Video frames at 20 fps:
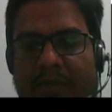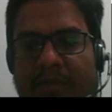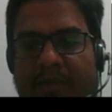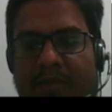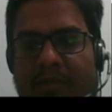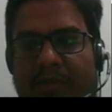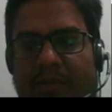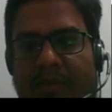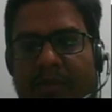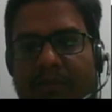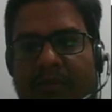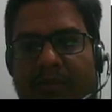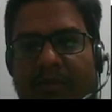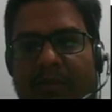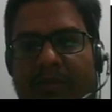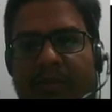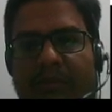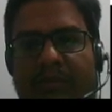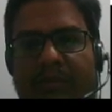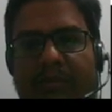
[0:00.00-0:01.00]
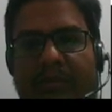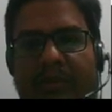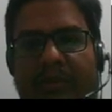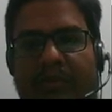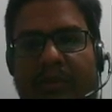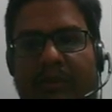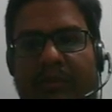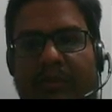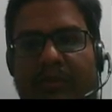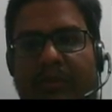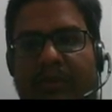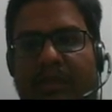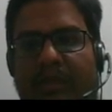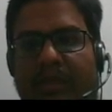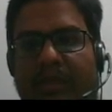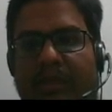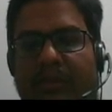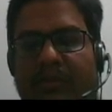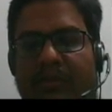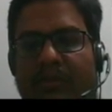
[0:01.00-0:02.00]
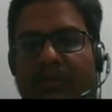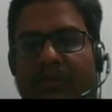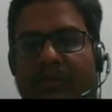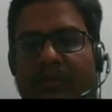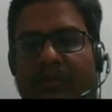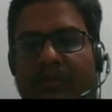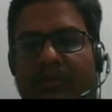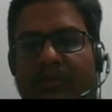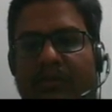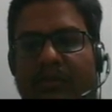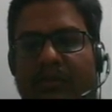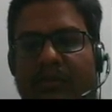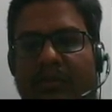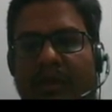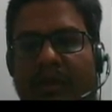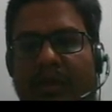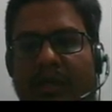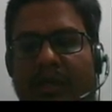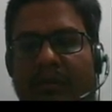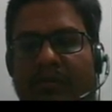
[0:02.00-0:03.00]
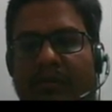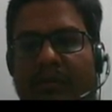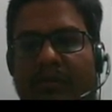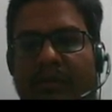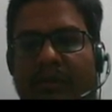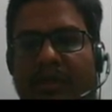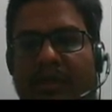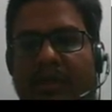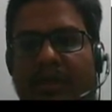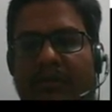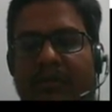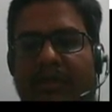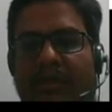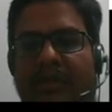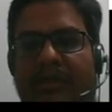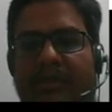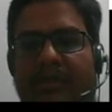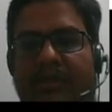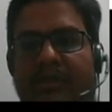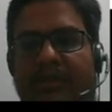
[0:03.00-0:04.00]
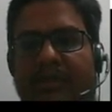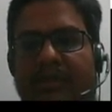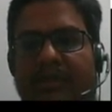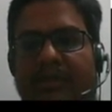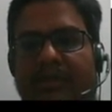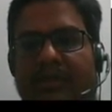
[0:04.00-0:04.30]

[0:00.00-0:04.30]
So therefore that will be equal to 3 into, so alpha beta gamma is